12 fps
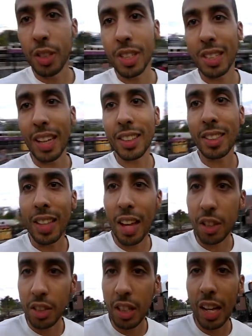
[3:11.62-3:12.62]
and
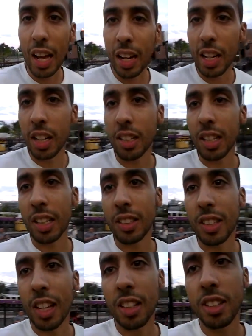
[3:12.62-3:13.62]
textiles. He got into
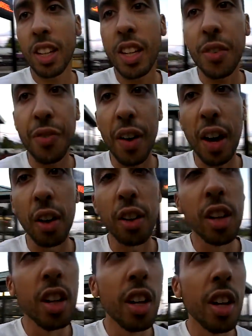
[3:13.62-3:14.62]
textiles, and he
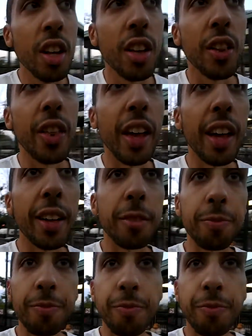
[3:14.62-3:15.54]
found that